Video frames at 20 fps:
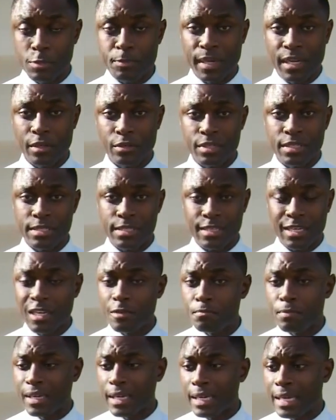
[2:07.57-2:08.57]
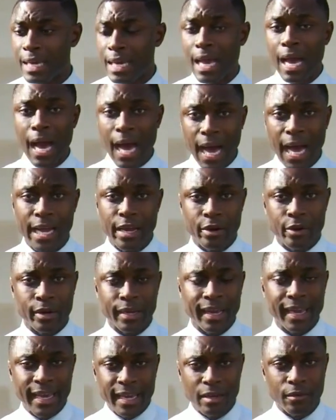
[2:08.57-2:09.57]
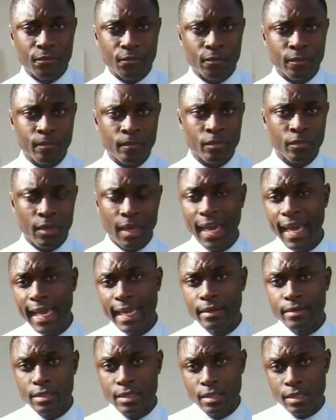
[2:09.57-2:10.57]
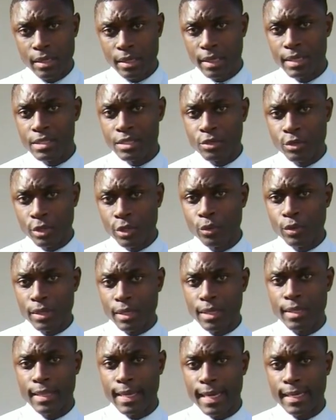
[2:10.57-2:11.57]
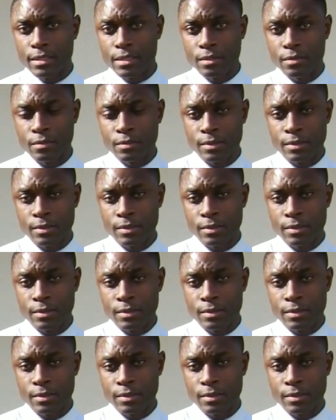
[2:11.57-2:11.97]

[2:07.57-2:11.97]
penalties could be higher if hate is included in that.